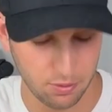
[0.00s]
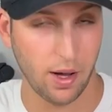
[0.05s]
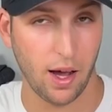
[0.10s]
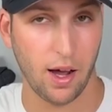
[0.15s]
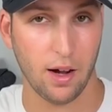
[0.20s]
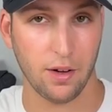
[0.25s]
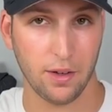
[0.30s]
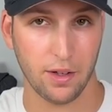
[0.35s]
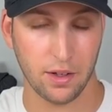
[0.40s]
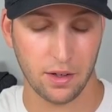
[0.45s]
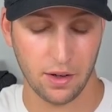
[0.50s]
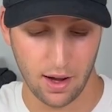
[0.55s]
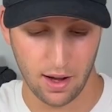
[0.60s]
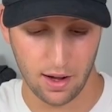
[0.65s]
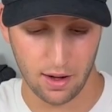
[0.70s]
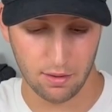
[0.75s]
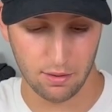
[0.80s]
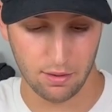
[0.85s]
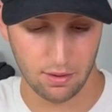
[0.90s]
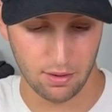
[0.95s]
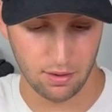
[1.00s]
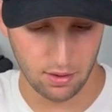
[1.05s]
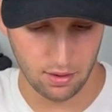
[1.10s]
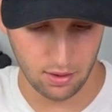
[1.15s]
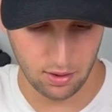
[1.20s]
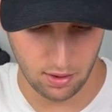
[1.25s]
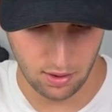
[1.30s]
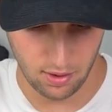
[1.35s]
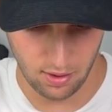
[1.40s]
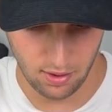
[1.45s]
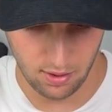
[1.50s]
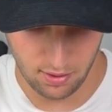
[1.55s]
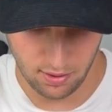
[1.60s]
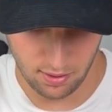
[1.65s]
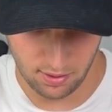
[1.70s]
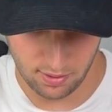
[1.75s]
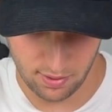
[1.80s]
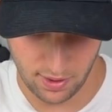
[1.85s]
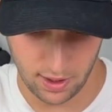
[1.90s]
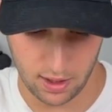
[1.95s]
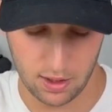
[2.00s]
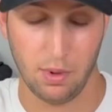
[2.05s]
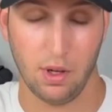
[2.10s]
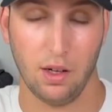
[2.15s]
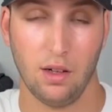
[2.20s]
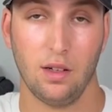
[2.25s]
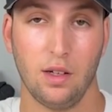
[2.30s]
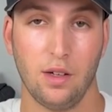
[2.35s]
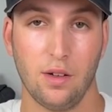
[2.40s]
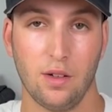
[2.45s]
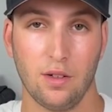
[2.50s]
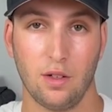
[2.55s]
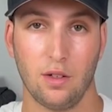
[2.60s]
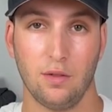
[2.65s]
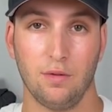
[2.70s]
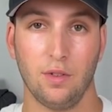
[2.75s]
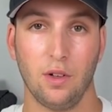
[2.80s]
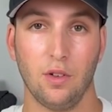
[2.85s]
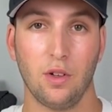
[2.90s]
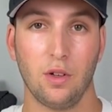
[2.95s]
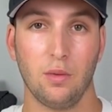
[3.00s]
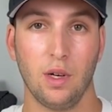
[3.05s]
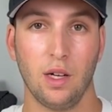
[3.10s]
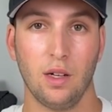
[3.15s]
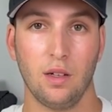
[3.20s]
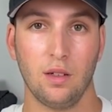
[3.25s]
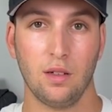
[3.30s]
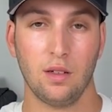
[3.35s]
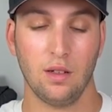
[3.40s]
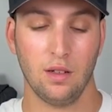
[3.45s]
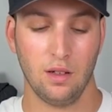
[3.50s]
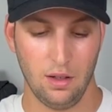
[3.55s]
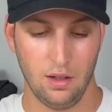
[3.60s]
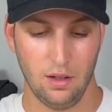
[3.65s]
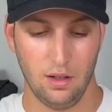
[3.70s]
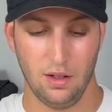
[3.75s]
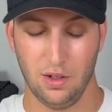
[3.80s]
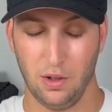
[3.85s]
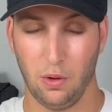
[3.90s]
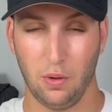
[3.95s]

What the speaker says: battery you have. This next button here is our filter button.